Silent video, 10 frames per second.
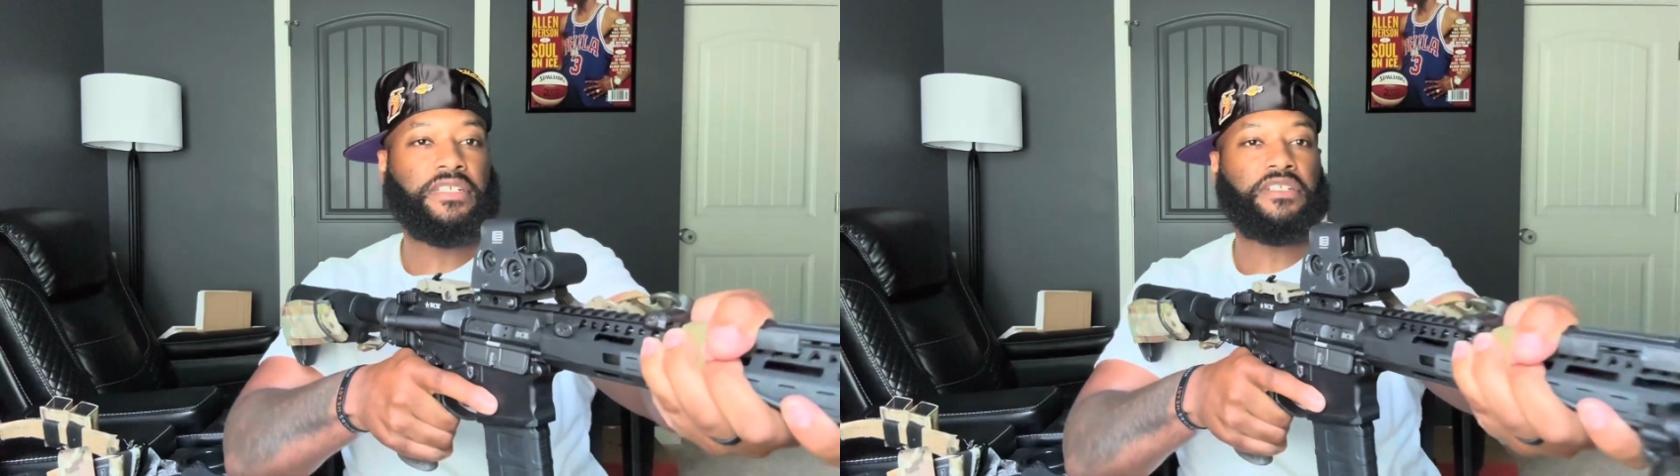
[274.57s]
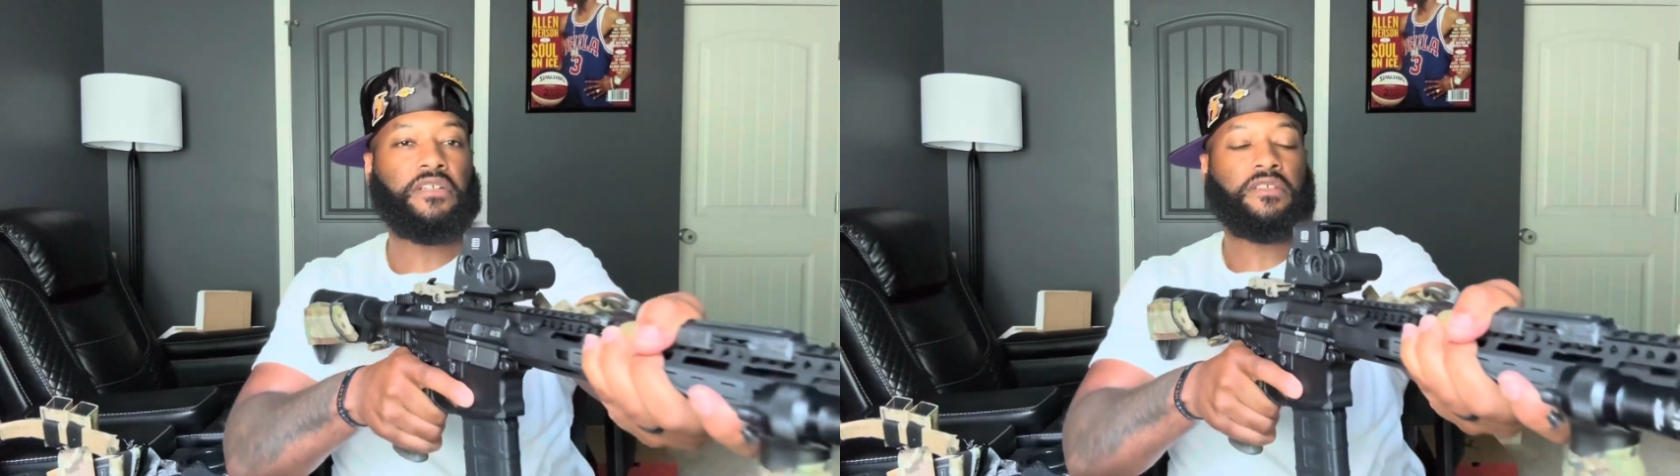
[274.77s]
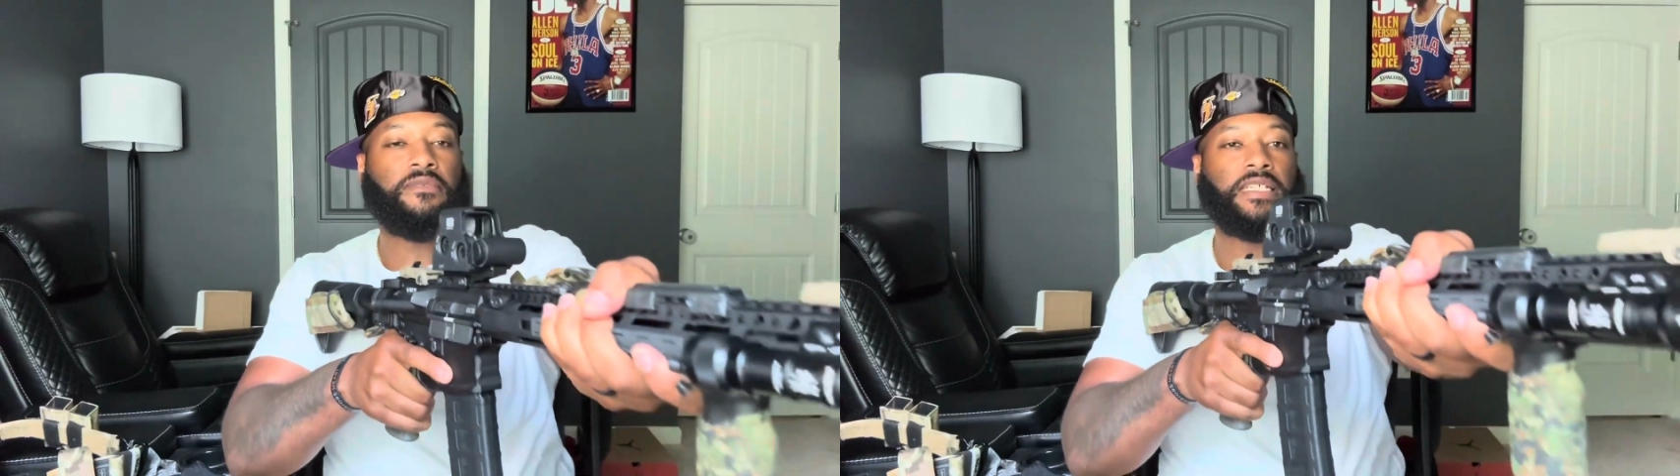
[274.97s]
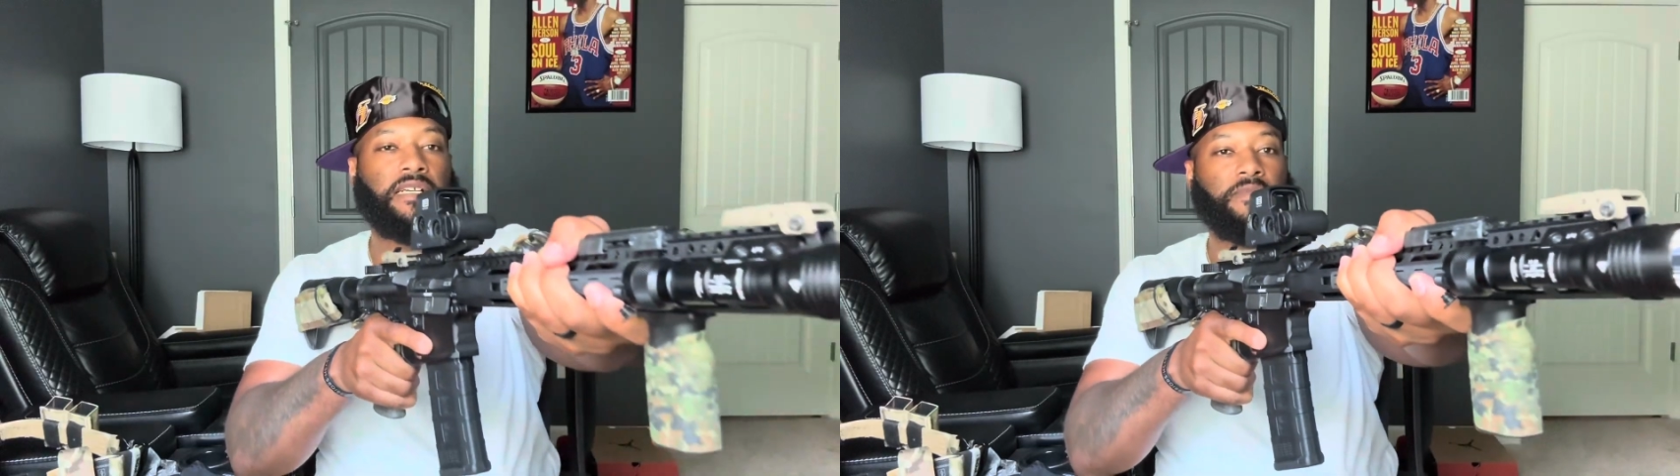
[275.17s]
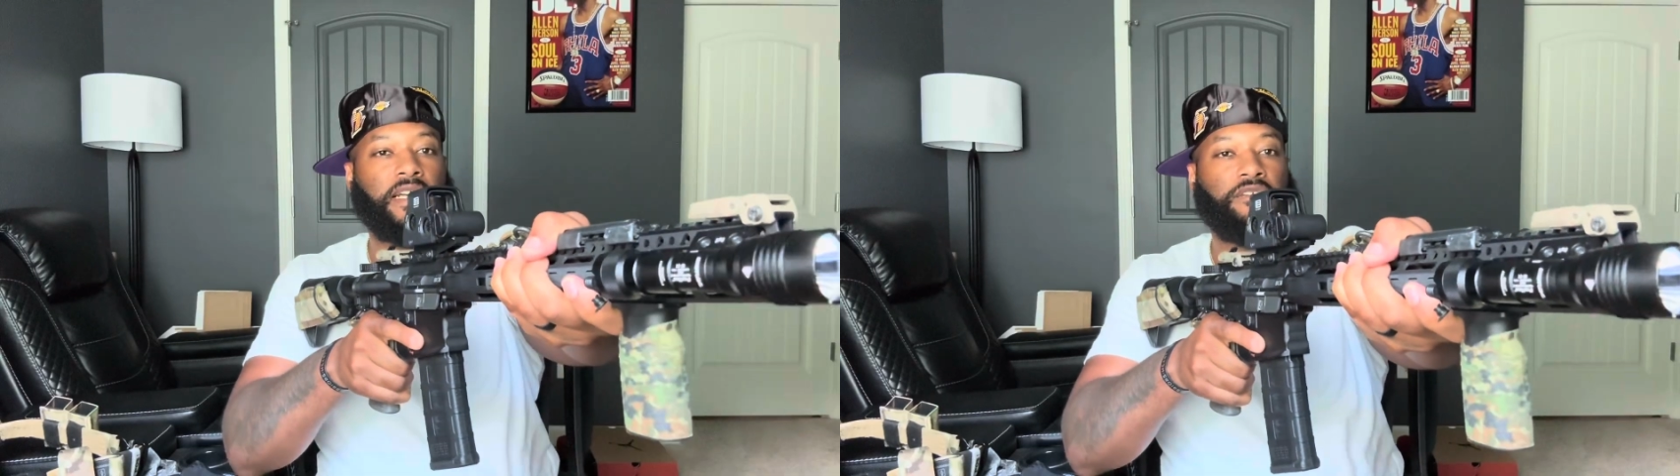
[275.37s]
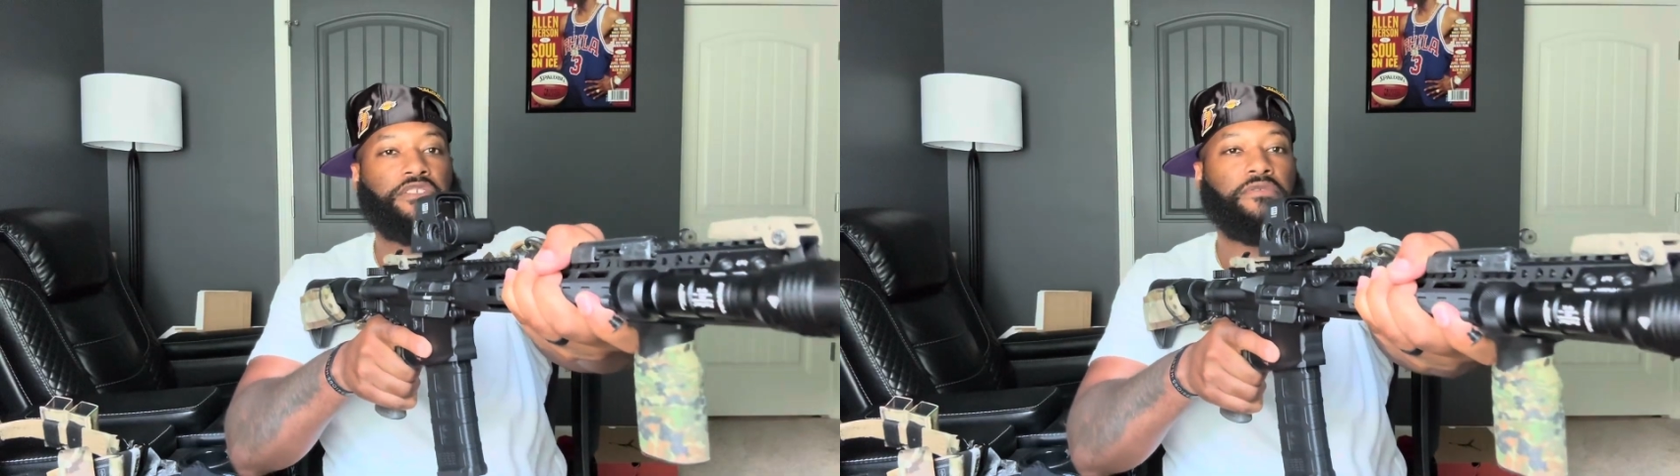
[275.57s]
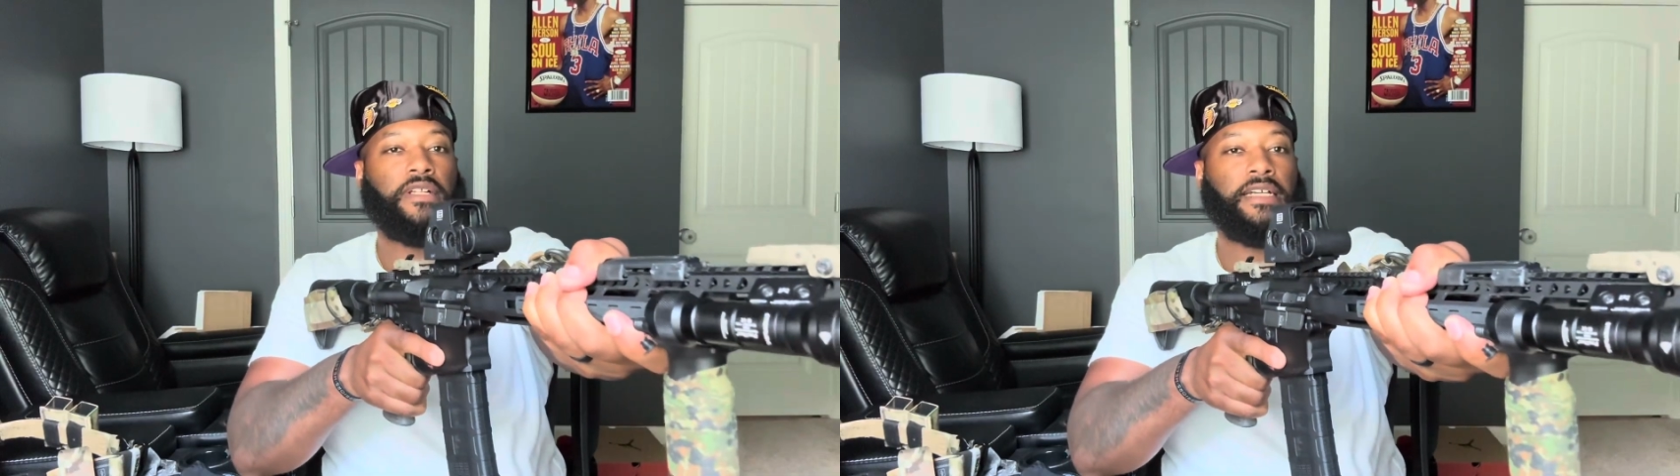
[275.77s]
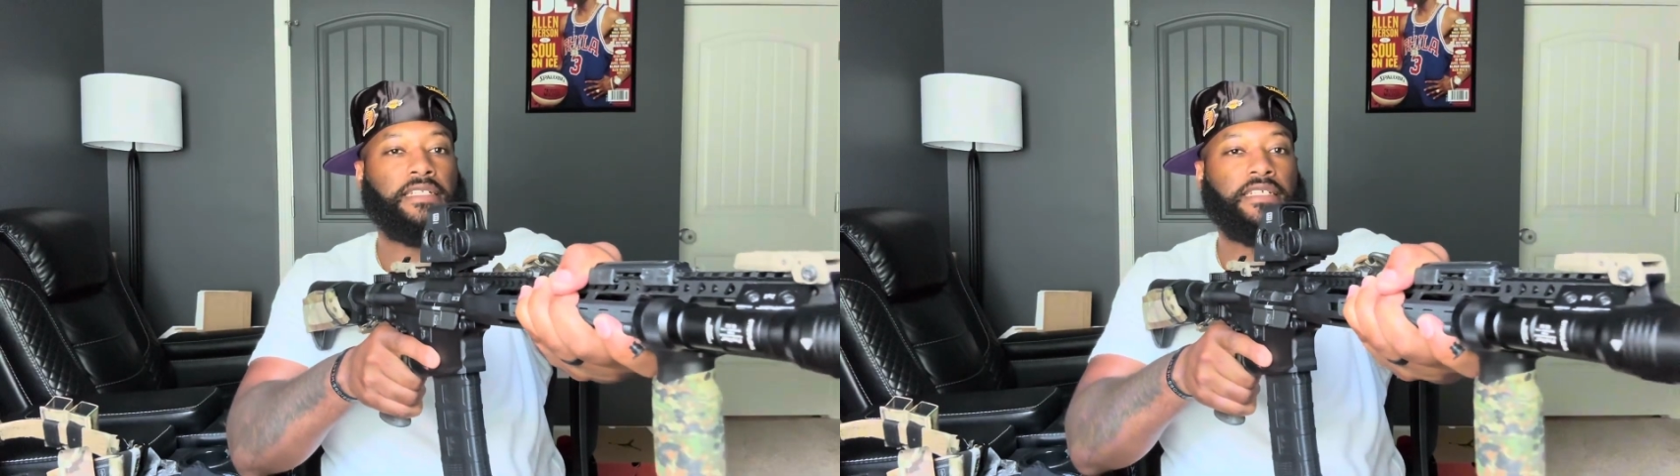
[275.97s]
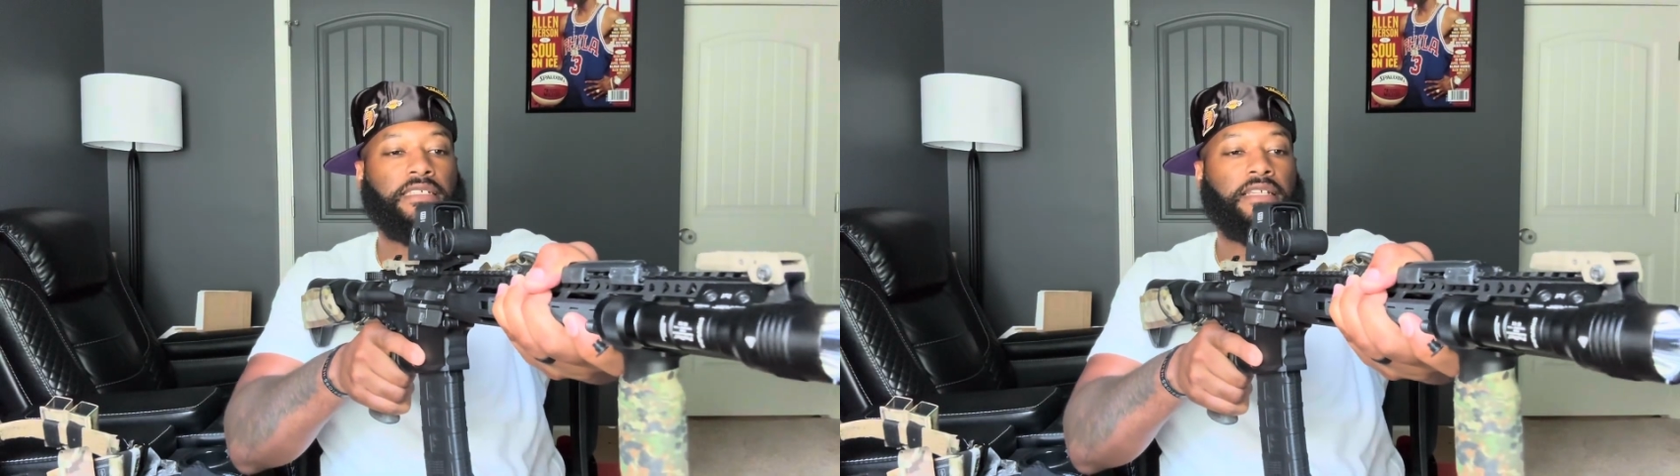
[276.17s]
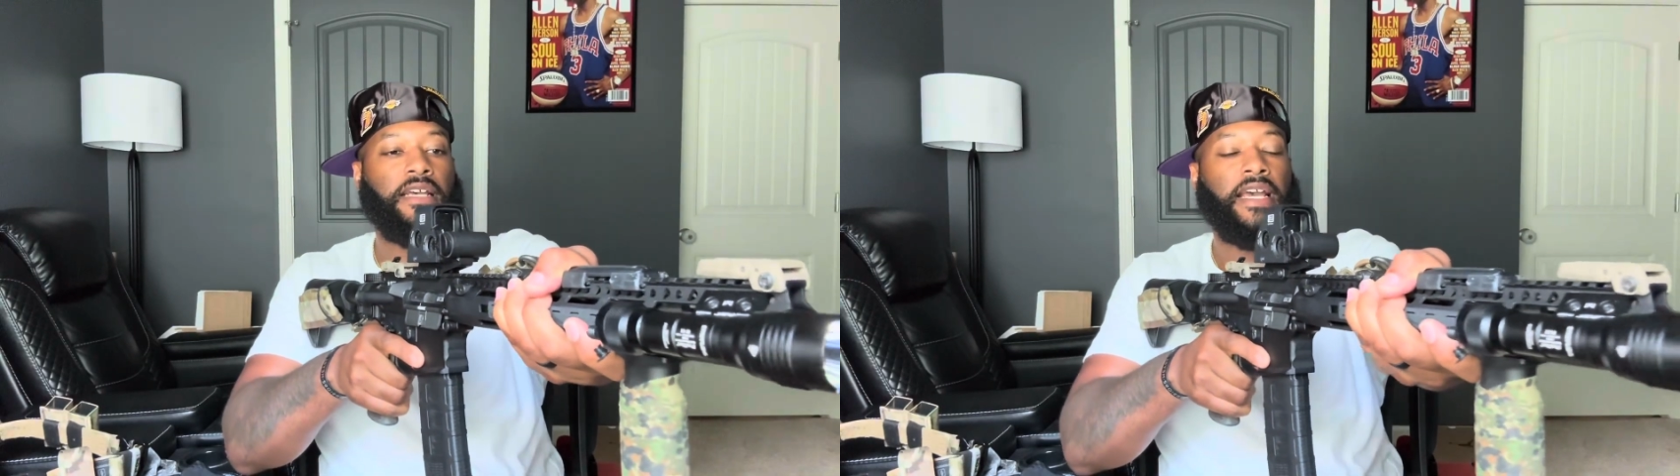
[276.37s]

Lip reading: so sometimes I'll shoot like this,